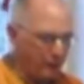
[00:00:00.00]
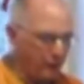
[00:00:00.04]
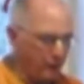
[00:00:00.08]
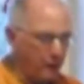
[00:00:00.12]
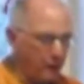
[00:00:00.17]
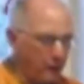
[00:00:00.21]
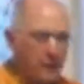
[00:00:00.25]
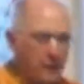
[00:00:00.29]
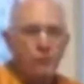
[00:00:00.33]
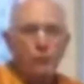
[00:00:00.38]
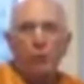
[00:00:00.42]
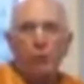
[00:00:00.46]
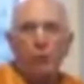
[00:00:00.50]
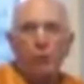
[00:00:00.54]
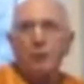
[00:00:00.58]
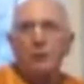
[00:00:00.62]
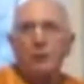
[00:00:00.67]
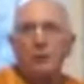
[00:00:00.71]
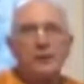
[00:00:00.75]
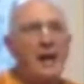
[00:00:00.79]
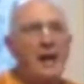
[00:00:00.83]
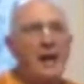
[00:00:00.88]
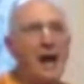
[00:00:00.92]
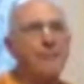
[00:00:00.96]
equal
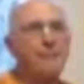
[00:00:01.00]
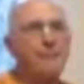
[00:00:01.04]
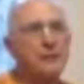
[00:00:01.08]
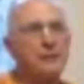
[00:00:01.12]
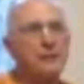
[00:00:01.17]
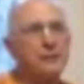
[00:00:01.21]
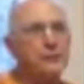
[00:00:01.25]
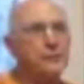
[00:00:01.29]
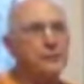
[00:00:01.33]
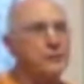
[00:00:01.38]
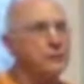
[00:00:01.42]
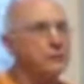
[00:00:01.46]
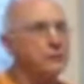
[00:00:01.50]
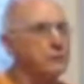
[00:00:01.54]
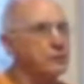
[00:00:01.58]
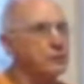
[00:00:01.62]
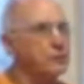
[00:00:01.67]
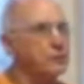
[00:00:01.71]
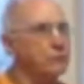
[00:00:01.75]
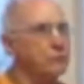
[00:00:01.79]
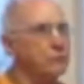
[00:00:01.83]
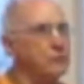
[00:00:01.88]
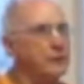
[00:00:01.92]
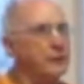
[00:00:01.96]
in happiness and
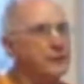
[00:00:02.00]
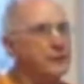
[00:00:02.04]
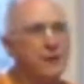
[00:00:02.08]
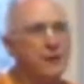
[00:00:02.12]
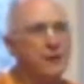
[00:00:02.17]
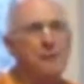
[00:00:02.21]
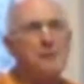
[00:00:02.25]
distress.